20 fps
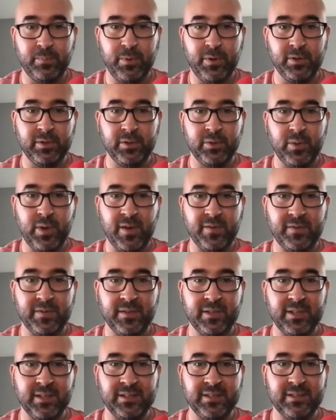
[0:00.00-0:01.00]
pawn to
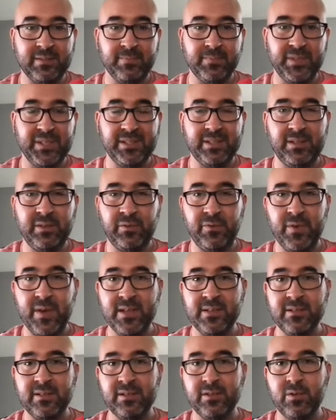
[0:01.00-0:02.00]
f6, this
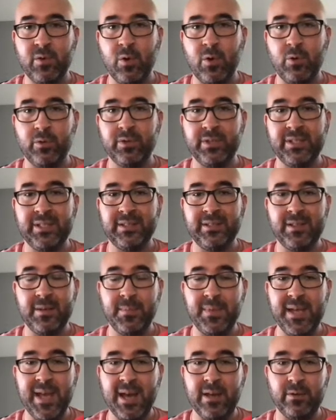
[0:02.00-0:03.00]
defense is called the
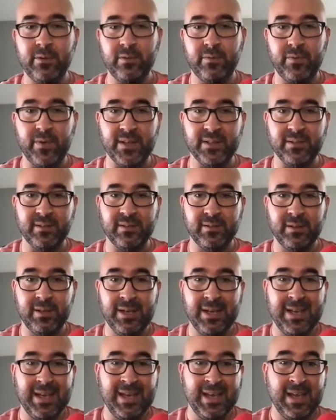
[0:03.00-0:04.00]
Damiano defense.
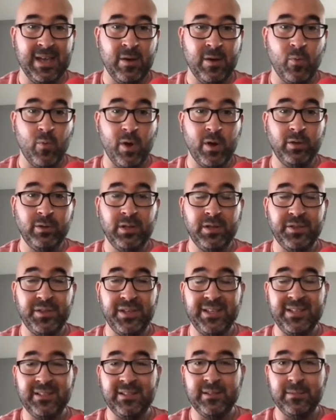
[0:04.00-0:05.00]
One of the
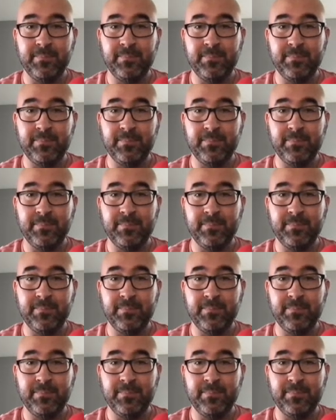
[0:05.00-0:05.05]
things